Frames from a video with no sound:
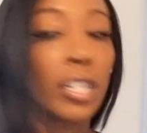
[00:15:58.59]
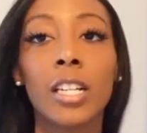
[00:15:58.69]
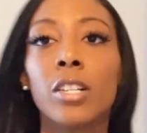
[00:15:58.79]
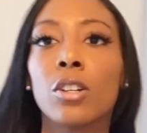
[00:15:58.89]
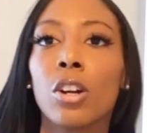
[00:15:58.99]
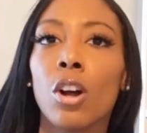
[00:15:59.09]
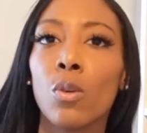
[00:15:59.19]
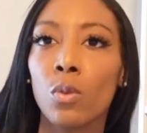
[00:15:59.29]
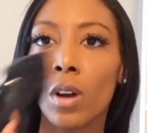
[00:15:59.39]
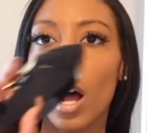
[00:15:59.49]
the Good
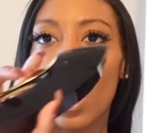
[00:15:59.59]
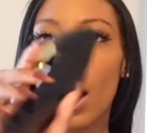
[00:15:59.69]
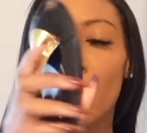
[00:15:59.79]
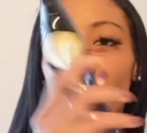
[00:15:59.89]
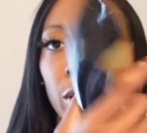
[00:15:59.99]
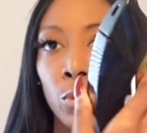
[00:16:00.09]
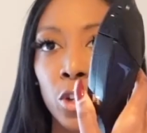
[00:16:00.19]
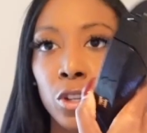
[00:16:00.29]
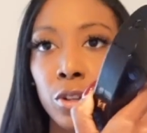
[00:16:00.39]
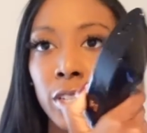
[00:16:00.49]
Girl, um, the
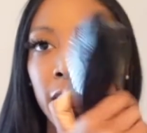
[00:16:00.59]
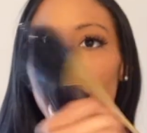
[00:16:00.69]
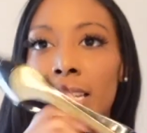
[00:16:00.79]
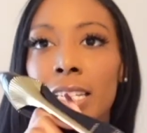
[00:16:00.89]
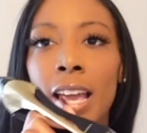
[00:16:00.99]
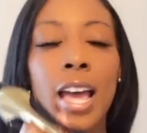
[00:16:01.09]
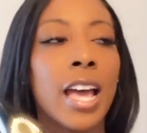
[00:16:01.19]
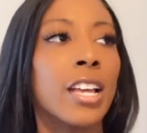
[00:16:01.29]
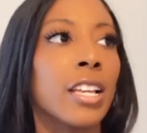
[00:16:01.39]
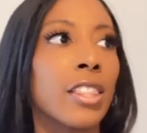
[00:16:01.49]
original scent
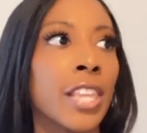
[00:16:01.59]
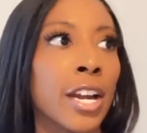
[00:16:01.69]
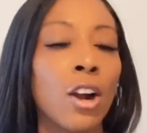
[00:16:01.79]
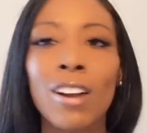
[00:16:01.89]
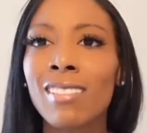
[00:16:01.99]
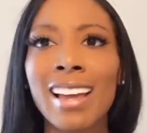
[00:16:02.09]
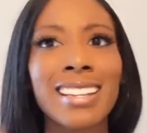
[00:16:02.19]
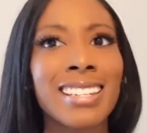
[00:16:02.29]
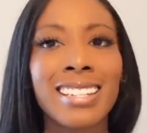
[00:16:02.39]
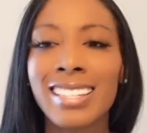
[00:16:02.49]
there are
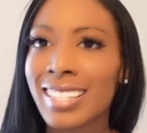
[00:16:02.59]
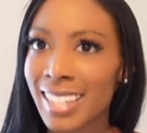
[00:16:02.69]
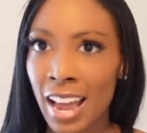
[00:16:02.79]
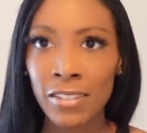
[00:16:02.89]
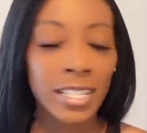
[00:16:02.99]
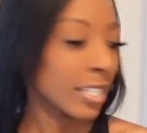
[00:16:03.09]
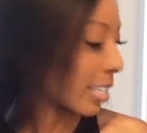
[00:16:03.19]
like seven